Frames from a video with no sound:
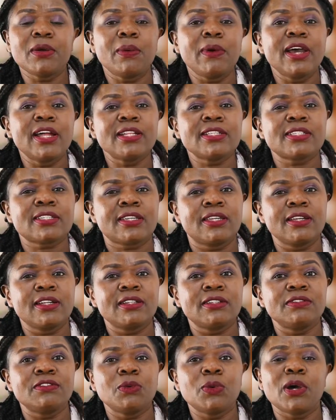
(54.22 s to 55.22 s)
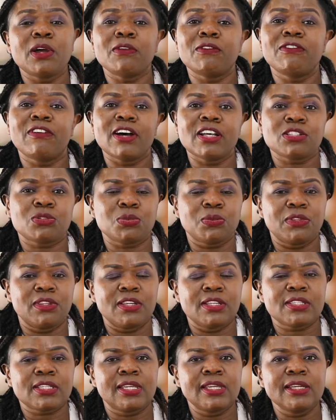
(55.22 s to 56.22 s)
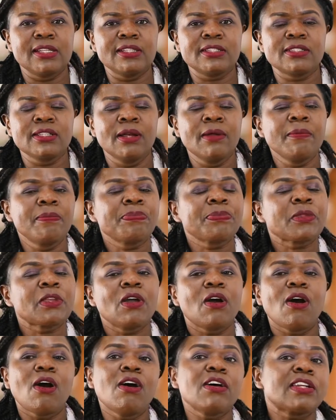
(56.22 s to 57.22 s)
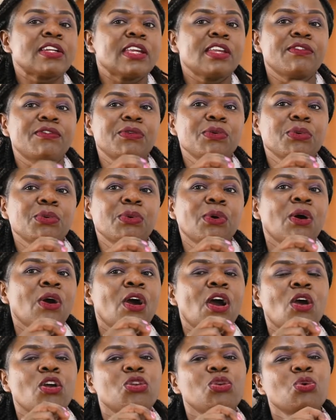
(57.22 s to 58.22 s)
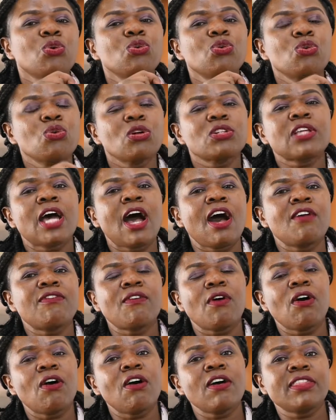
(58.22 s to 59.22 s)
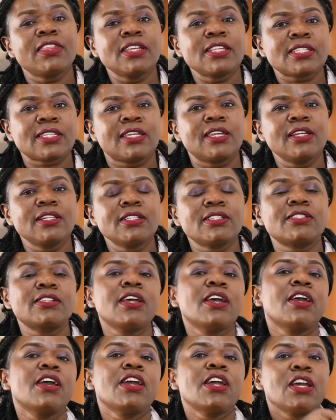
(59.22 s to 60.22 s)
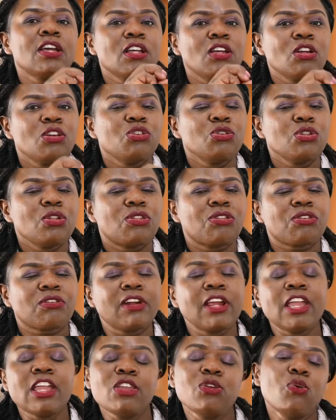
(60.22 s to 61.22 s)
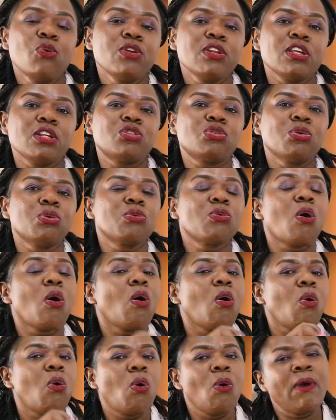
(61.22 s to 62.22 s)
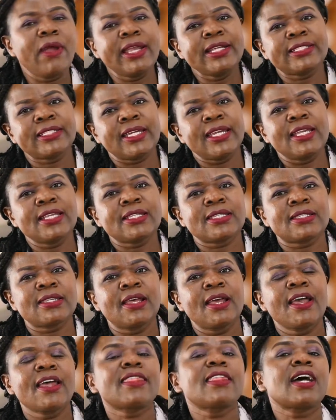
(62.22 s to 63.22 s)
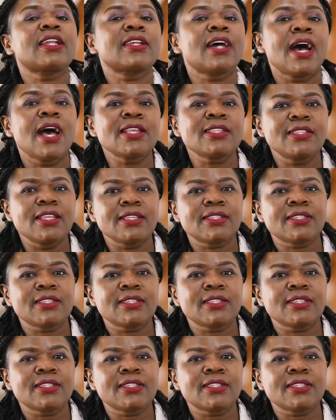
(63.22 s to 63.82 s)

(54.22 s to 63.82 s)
well skilled, well versed with the skills. Or if you do not have all these skills, three, you need to know who it is that has the